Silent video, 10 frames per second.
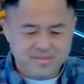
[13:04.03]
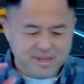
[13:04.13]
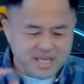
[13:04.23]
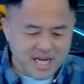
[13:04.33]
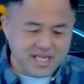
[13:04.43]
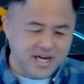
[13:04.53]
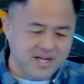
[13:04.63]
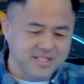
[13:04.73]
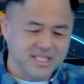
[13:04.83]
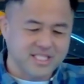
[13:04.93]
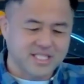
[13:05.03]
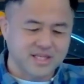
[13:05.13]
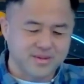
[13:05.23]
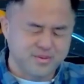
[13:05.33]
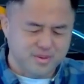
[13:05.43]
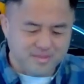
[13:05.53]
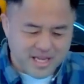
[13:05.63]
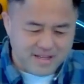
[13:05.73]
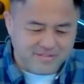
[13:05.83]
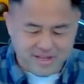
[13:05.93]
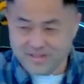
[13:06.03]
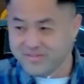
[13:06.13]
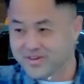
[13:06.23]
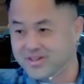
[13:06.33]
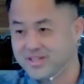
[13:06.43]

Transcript: But God calls us to remain faithful.